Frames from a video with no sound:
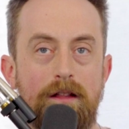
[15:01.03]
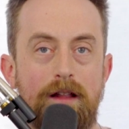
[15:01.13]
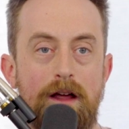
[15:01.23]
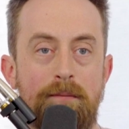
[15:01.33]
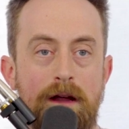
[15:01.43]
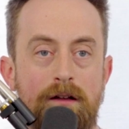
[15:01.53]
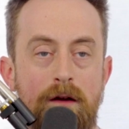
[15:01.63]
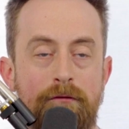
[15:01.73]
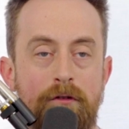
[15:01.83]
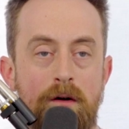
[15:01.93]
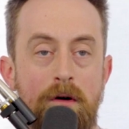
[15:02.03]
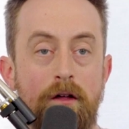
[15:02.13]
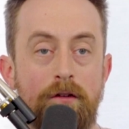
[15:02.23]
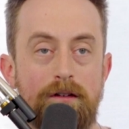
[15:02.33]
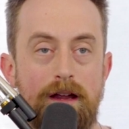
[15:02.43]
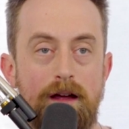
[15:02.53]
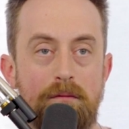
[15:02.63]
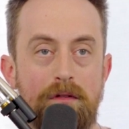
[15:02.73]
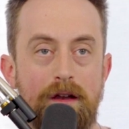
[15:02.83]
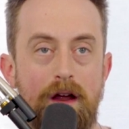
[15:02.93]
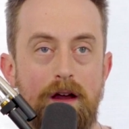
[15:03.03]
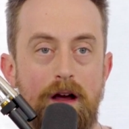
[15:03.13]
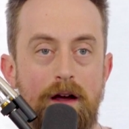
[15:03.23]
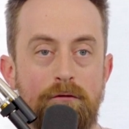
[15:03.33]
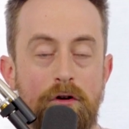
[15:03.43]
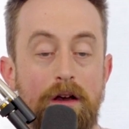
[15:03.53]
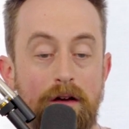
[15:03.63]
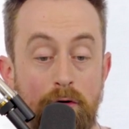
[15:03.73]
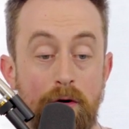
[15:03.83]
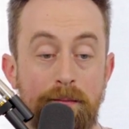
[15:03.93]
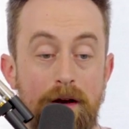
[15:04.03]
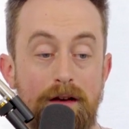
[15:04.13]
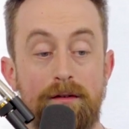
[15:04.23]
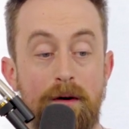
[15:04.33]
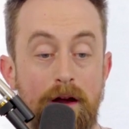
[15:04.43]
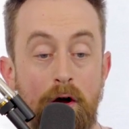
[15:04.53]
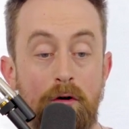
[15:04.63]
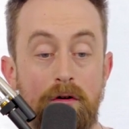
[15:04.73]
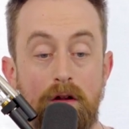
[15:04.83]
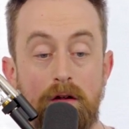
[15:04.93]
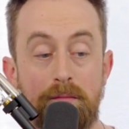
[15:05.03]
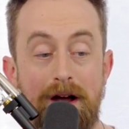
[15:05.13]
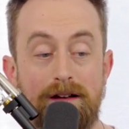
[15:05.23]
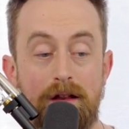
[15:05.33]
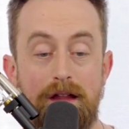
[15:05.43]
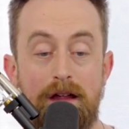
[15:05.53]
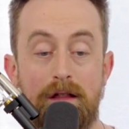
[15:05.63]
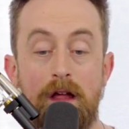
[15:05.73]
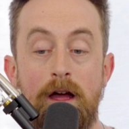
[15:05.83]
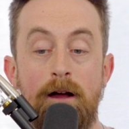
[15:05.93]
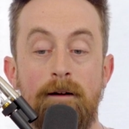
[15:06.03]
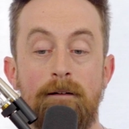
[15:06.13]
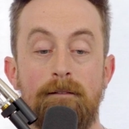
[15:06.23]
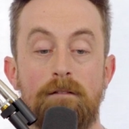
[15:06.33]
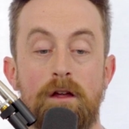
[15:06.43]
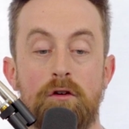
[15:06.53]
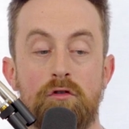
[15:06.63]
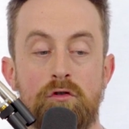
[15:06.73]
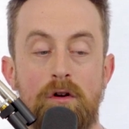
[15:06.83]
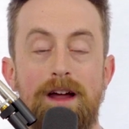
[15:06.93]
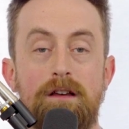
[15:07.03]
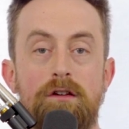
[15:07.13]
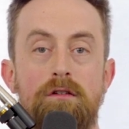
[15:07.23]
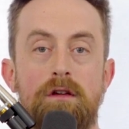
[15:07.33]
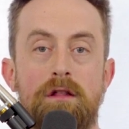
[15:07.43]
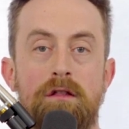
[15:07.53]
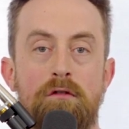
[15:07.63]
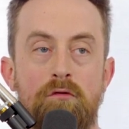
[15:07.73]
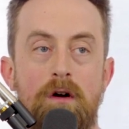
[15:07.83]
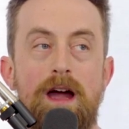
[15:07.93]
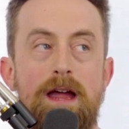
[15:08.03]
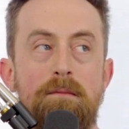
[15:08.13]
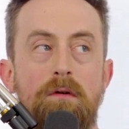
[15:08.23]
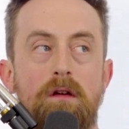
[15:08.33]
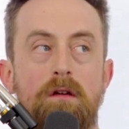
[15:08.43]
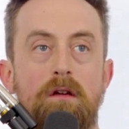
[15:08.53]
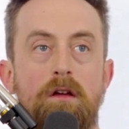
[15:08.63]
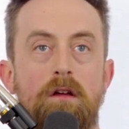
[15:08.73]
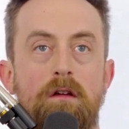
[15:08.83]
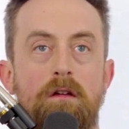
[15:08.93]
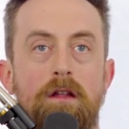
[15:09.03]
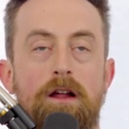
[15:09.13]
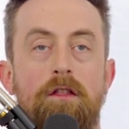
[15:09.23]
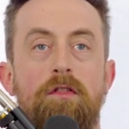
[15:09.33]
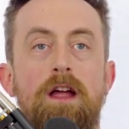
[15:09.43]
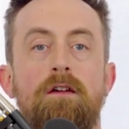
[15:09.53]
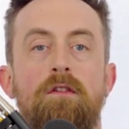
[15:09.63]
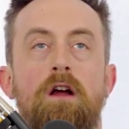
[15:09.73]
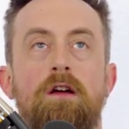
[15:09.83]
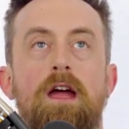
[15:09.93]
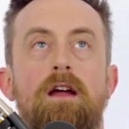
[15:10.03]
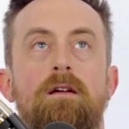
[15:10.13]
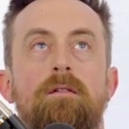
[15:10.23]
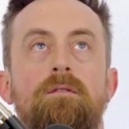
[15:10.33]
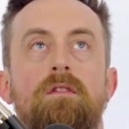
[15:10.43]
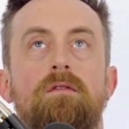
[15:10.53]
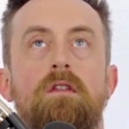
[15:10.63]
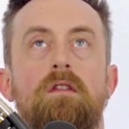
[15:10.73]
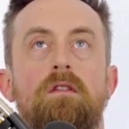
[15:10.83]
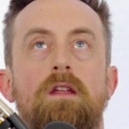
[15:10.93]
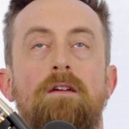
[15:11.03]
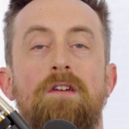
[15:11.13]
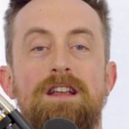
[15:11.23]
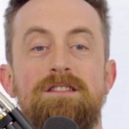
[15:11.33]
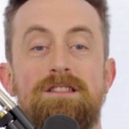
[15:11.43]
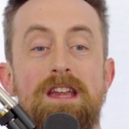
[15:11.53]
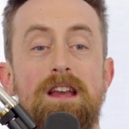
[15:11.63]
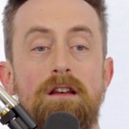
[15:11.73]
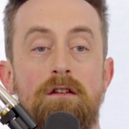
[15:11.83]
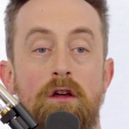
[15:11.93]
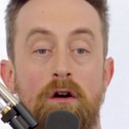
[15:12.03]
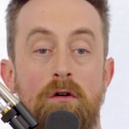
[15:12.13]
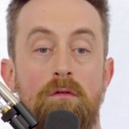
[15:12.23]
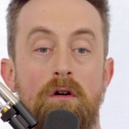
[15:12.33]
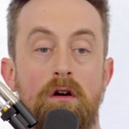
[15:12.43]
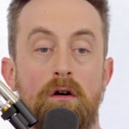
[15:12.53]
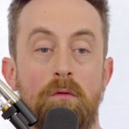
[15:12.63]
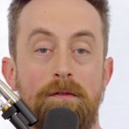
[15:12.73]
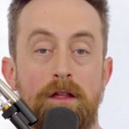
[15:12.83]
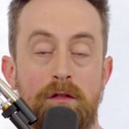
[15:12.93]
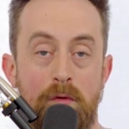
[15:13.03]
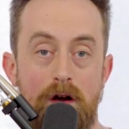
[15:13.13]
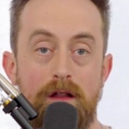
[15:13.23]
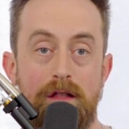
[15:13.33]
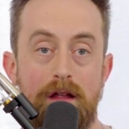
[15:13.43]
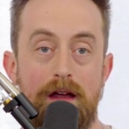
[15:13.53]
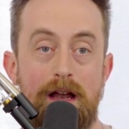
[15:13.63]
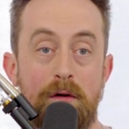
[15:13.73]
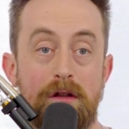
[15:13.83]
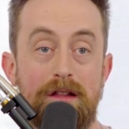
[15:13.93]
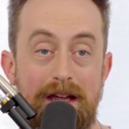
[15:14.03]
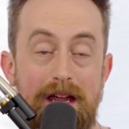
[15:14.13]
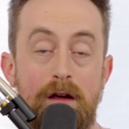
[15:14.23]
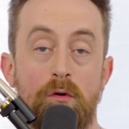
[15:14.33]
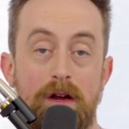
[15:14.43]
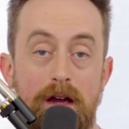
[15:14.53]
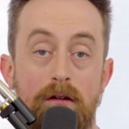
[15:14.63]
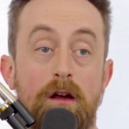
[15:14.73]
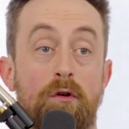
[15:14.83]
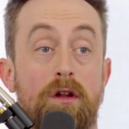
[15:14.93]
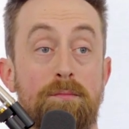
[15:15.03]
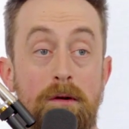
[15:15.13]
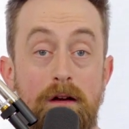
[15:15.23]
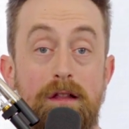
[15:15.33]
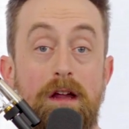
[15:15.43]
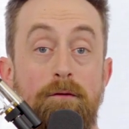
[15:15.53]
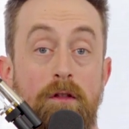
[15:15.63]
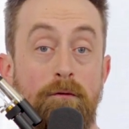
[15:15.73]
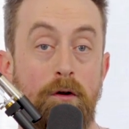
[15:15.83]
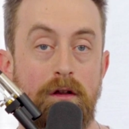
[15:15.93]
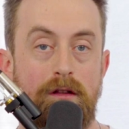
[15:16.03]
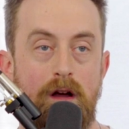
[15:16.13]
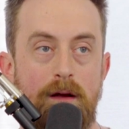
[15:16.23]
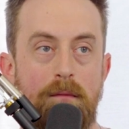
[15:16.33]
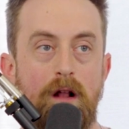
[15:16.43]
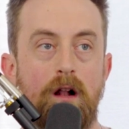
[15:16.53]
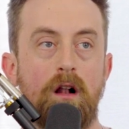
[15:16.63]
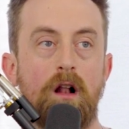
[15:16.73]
thing that I've picked up from other DMs that I've tried to incorporate into my own practice is trying to describe, like, think of like, okay, if I didn't know what this was and I was seeing or hearing or experiencing it for the first time,